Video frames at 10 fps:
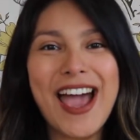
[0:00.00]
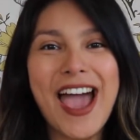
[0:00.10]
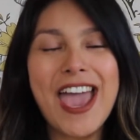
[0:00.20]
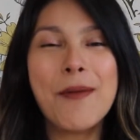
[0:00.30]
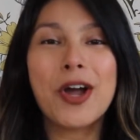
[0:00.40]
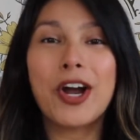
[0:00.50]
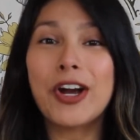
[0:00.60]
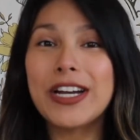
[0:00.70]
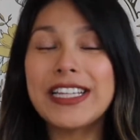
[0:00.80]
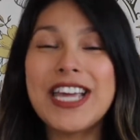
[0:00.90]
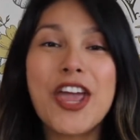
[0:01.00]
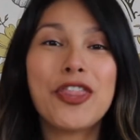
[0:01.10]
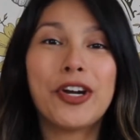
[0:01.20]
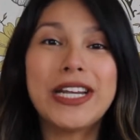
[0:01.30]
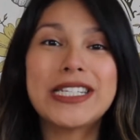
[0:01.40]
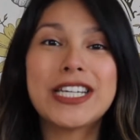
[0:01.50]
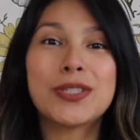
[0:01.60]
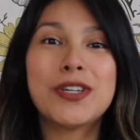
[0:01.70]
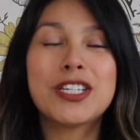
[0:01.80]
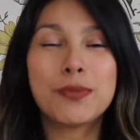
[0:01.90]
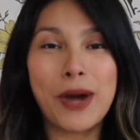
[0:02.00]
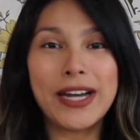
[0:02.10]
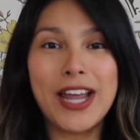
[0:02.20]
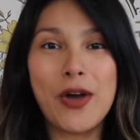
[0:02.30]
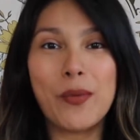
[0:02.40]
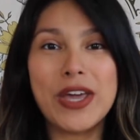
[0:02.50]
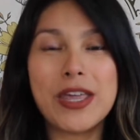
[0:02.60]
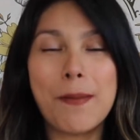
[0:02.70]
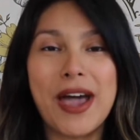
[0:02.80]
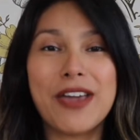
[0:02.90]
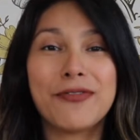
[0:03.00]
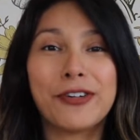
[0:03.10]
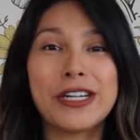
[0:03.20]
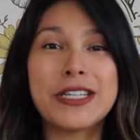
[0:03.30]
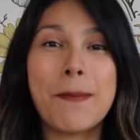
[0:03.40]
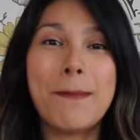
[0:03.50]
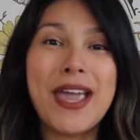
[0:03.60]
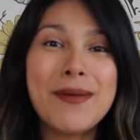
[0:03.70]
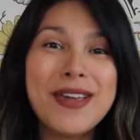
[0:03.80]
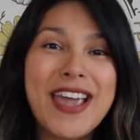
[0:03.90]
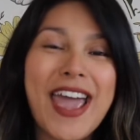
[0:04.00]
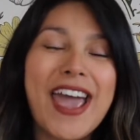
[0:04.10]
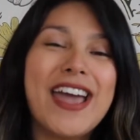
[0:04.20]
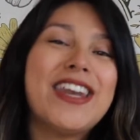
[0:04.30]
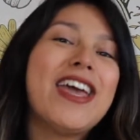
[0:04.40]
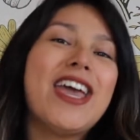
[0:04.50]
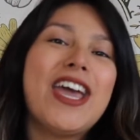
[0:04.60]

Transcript: I am currently 36 weeks pregnant with my first baby, and